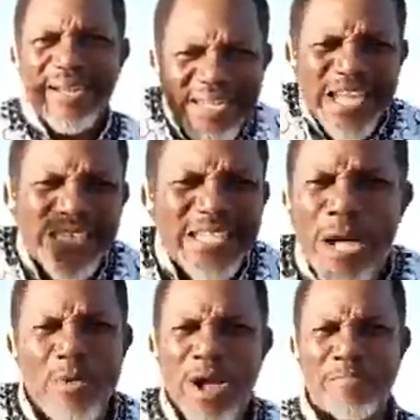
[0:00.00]
The same thing
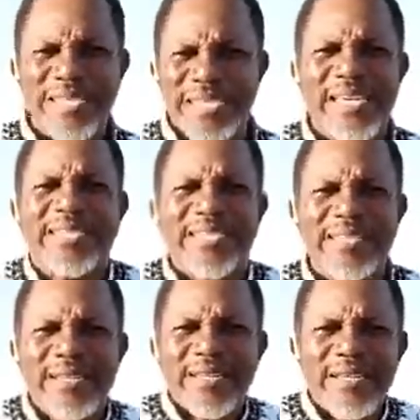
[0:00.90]
Samuel Ekpa did.
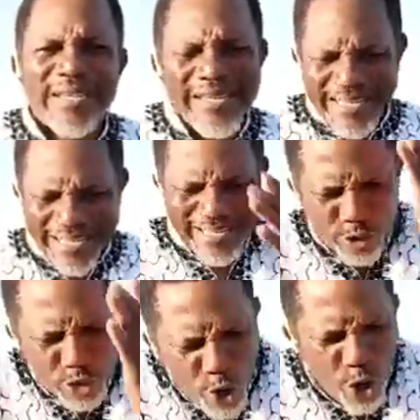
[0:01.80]

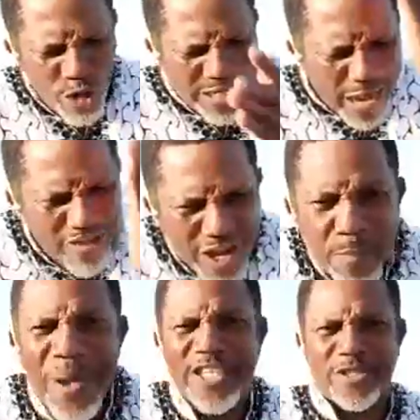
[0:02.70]
Turn that
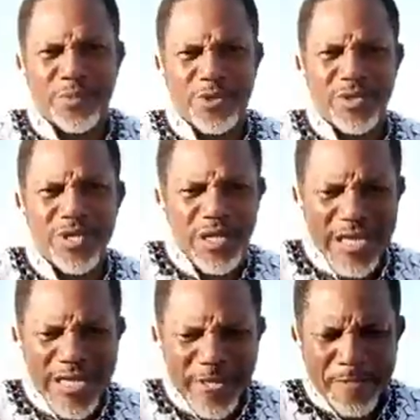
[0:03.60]
very passport.
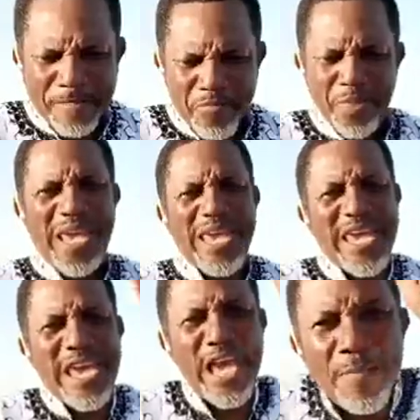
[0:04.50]

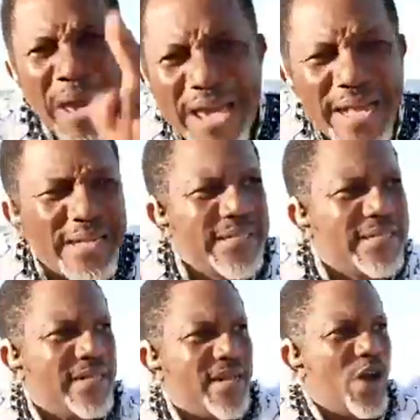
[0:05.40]
He email
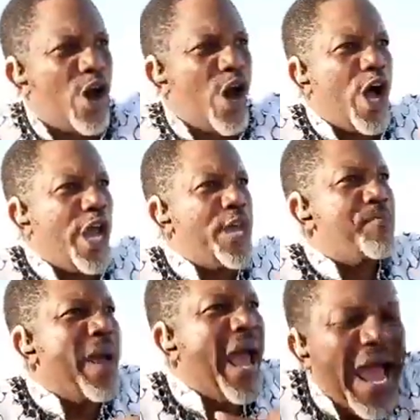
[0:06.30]
or
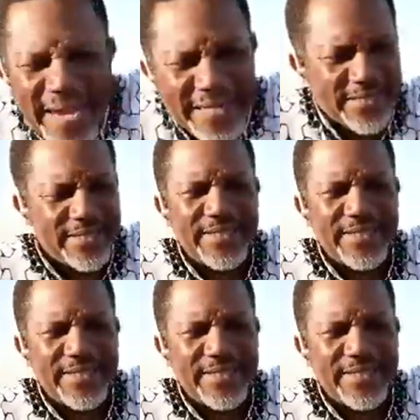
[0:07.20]
email